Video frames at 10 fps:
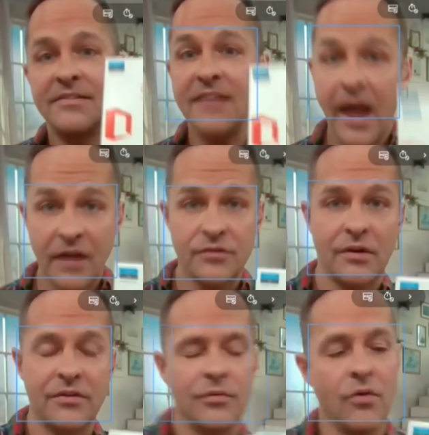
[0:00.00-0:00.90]
extra. So
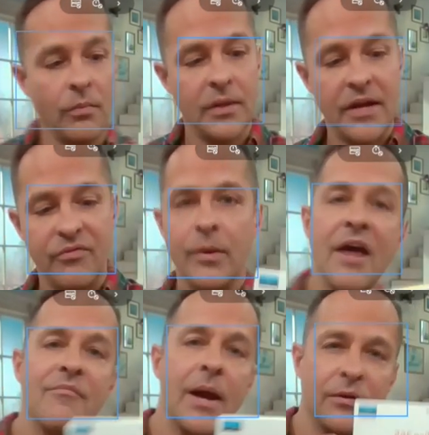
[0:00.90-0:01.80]
normally, if we have
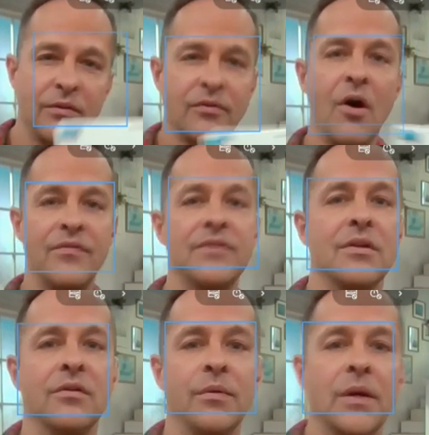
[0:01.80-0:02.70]
Microsoft Office included,